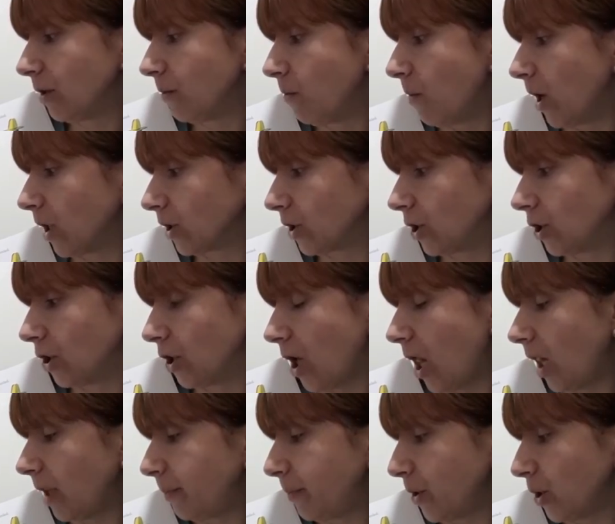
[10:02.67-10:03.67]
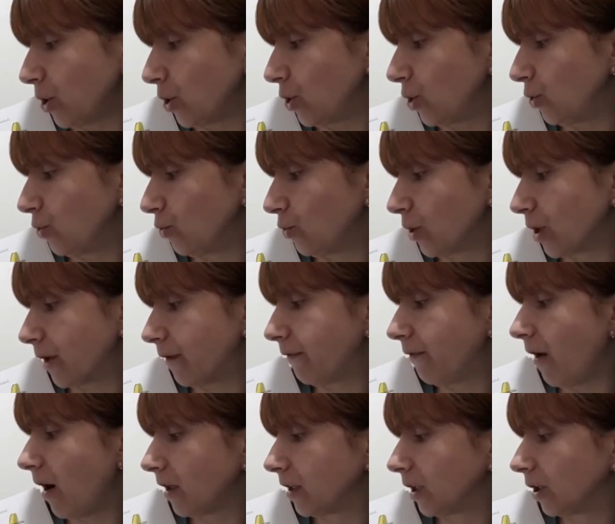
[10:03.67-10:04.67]
monkey helping you, her
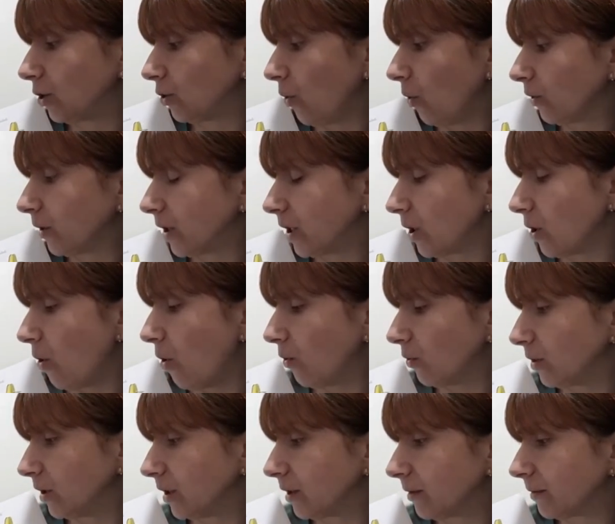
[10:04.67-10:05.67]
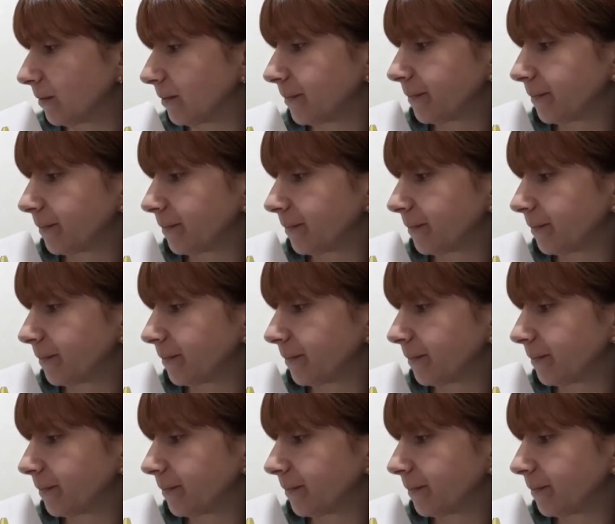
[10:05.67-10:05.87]
father told the owner.